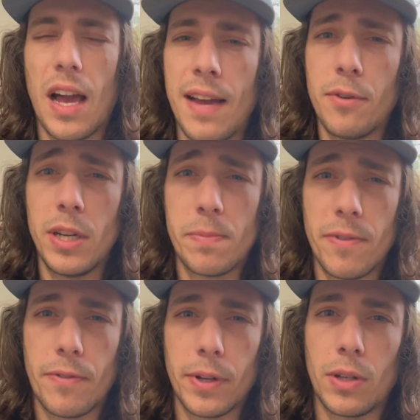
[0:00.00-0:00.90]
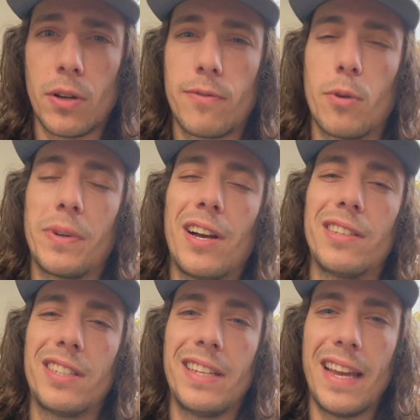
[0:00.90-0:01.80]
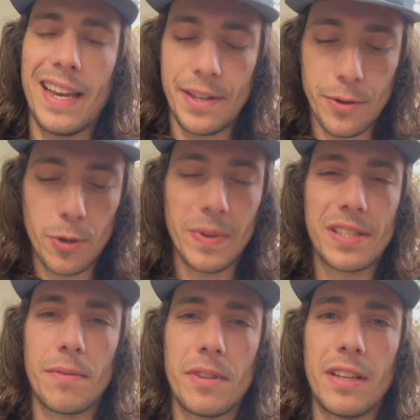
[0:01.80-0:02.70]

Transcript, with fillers: I've always preferred longer form content, and YouTube is something